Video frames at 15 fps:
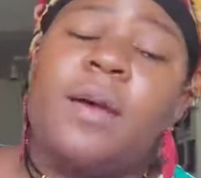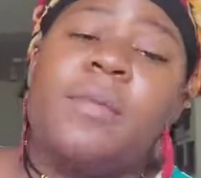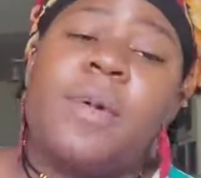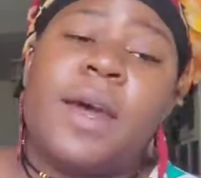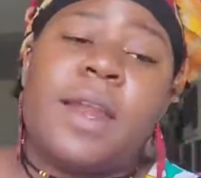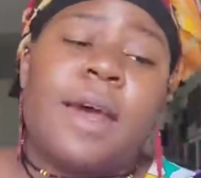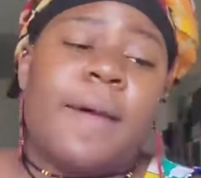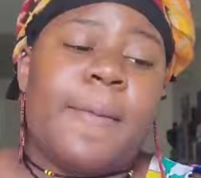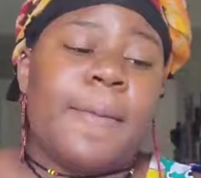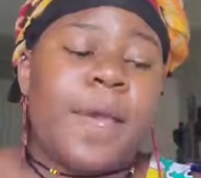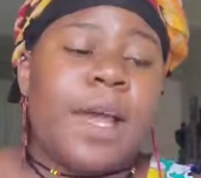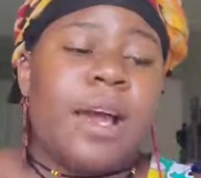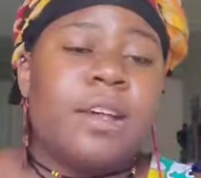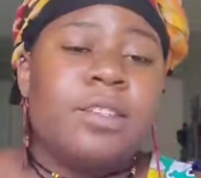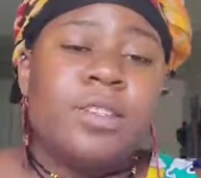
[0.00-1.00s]
But
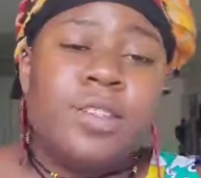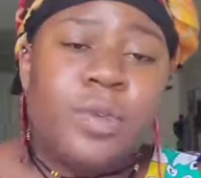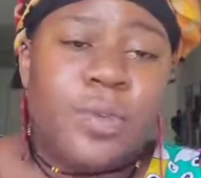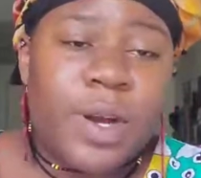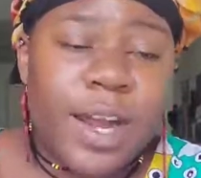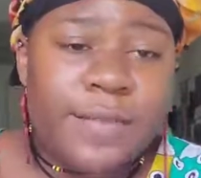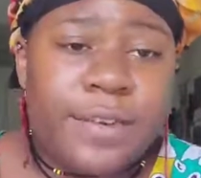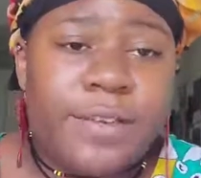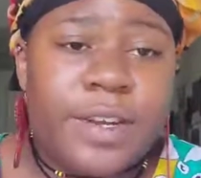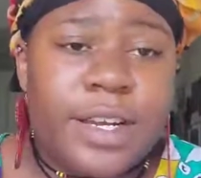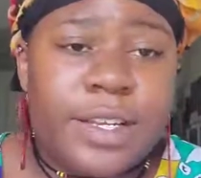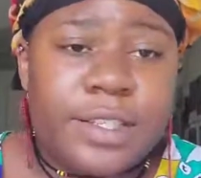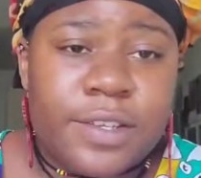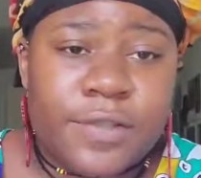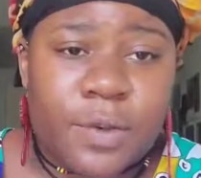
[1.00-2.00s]
I also do private
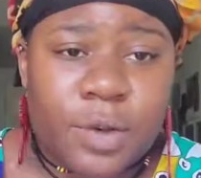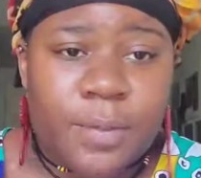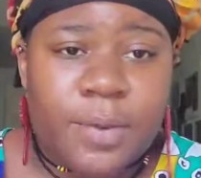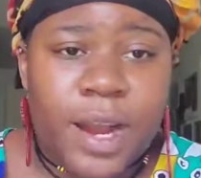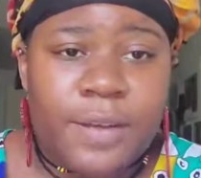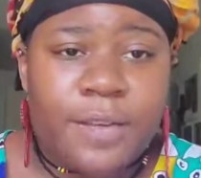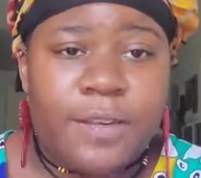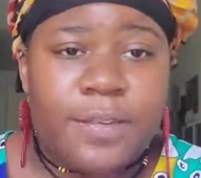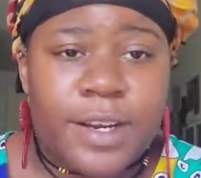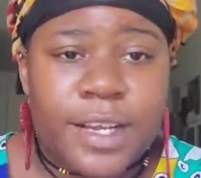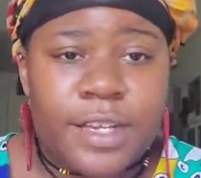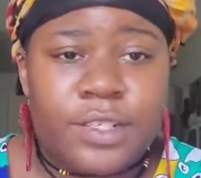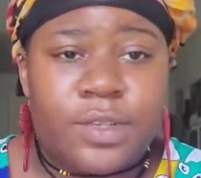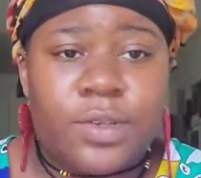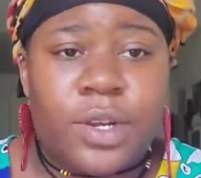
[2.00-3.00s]
readings if you want private
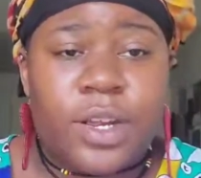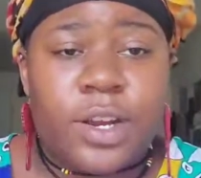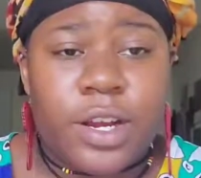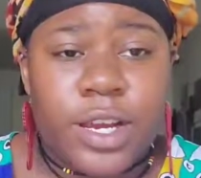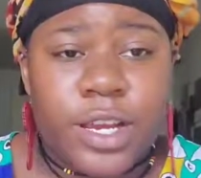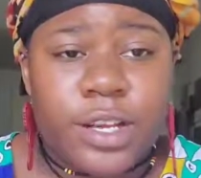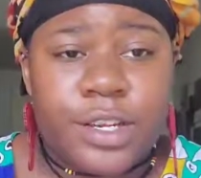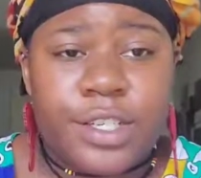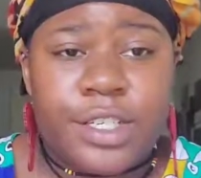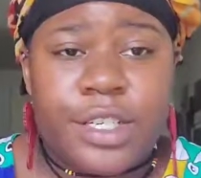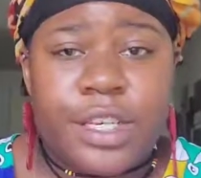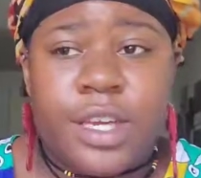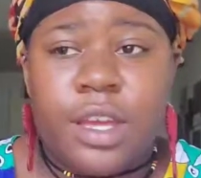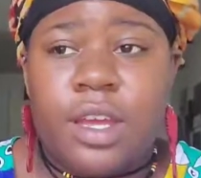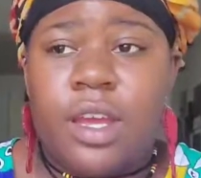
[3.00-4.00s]
readings on your
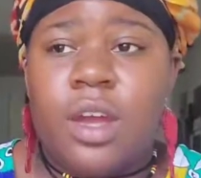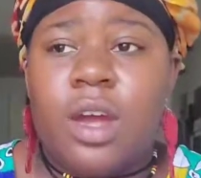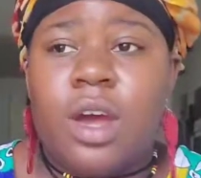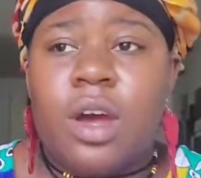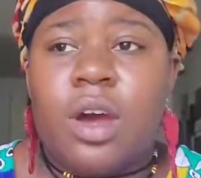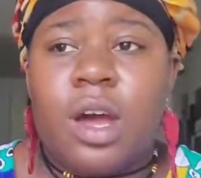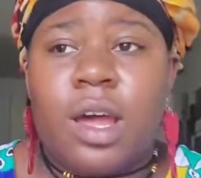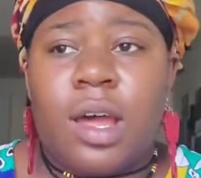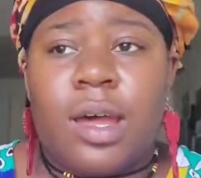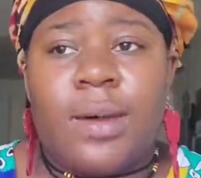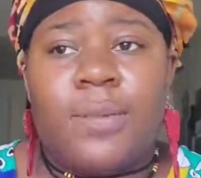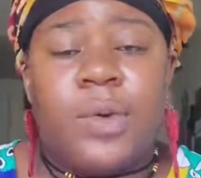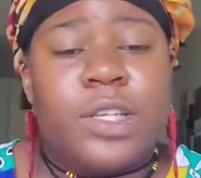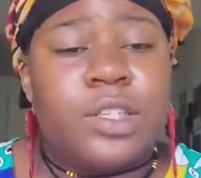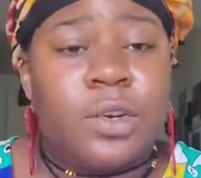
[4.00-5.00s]
energy,
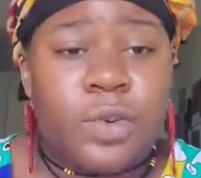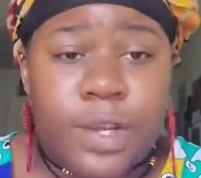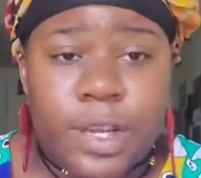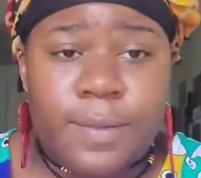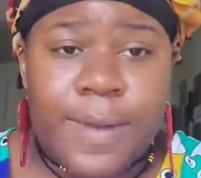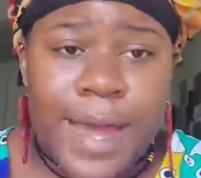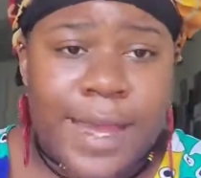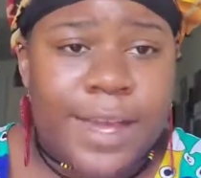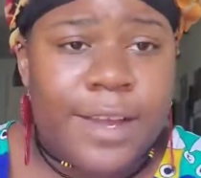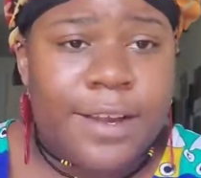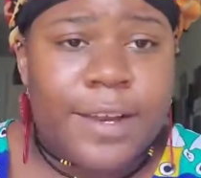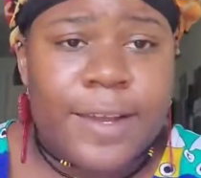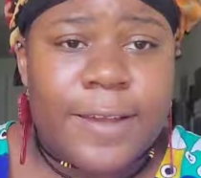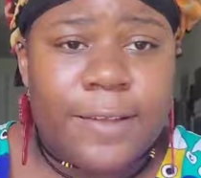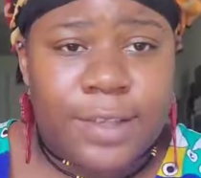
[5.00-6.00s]
what's holding you back in your
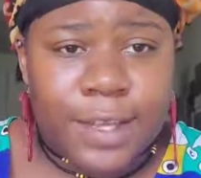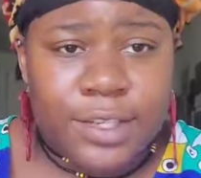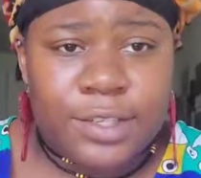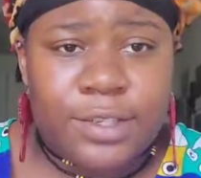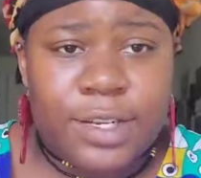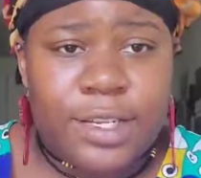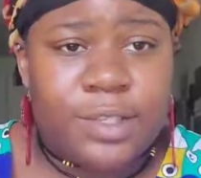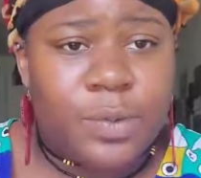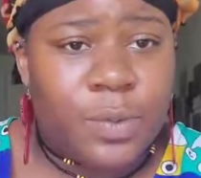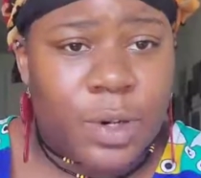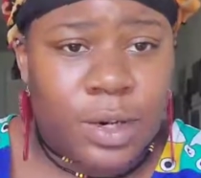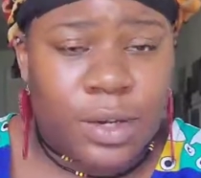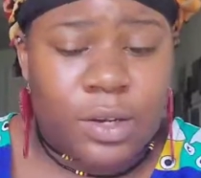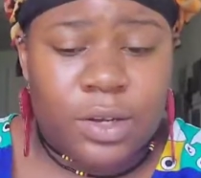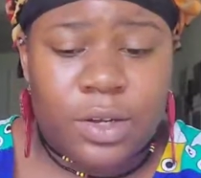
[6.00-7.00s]
ego that you need to
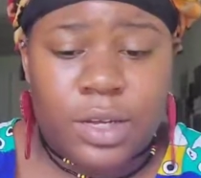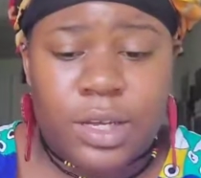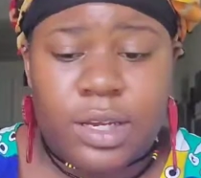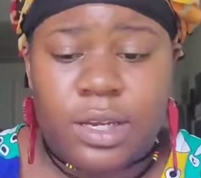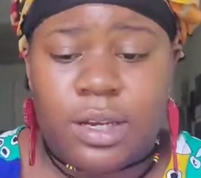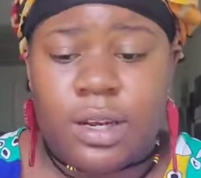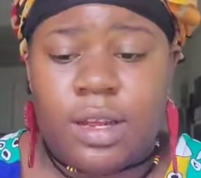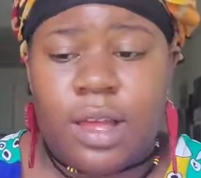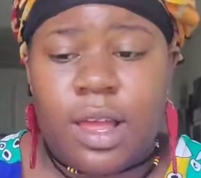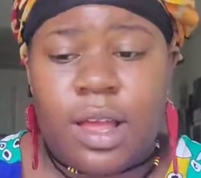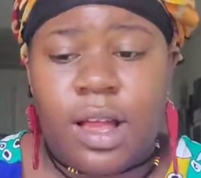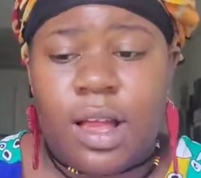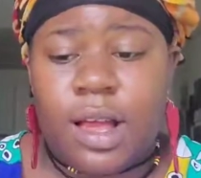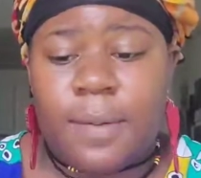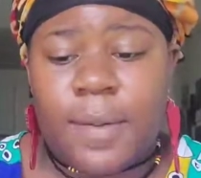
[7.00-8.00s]
work on,
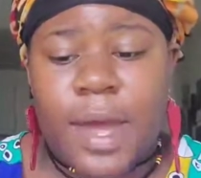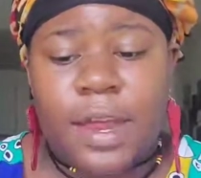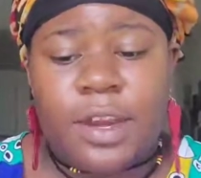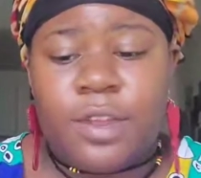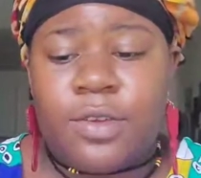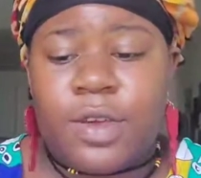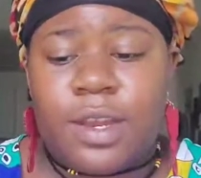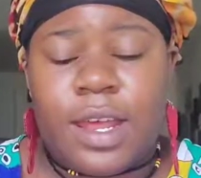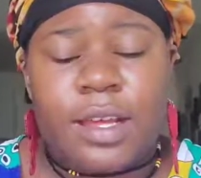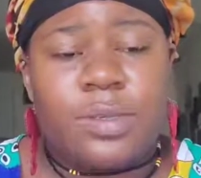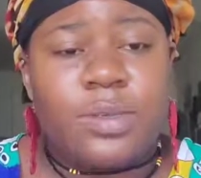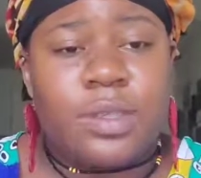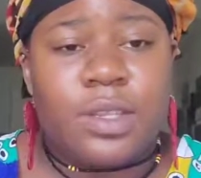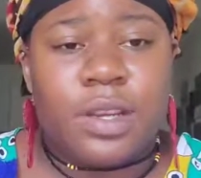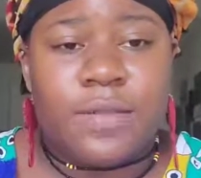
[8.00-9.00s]
how do you connect
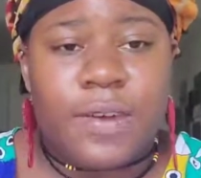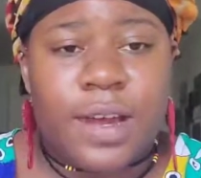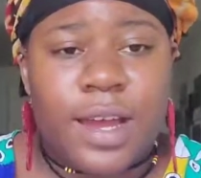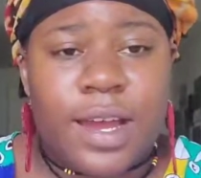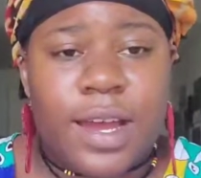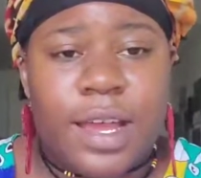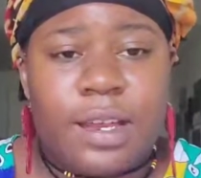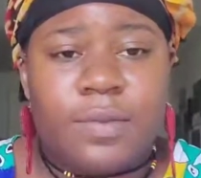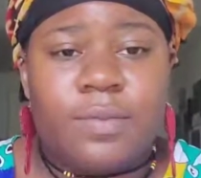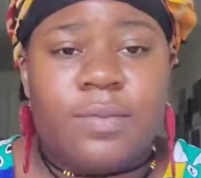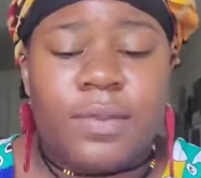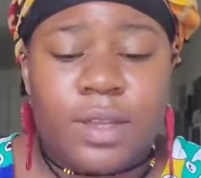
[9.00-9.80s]
with the divine.